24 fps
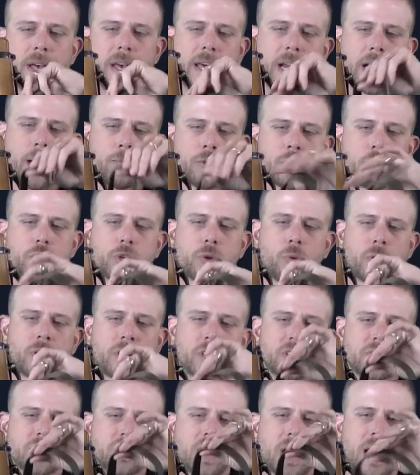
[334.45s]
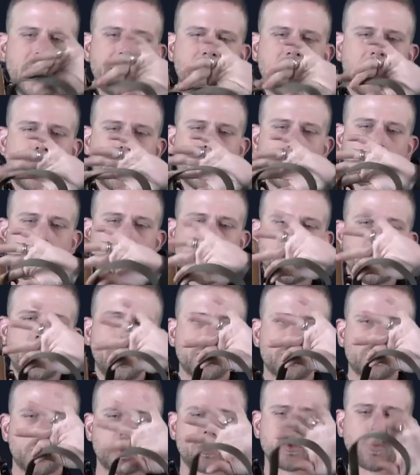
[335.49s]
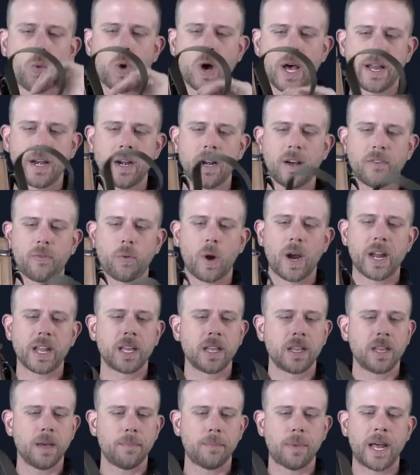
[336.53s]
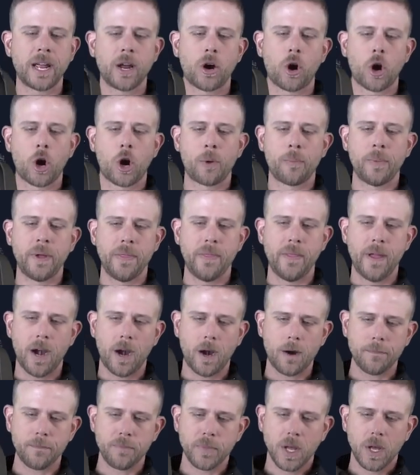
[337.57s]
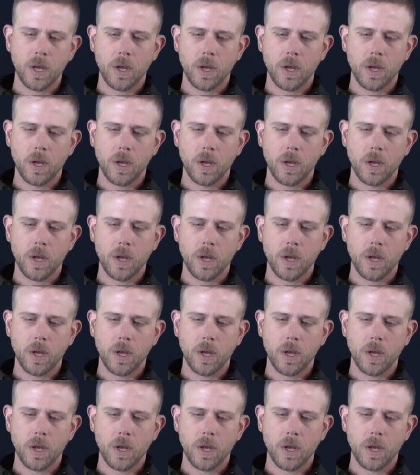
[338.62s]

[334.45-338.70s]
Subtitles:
and I'm just going to slide that open so it's wide enough where I can get my arm in there.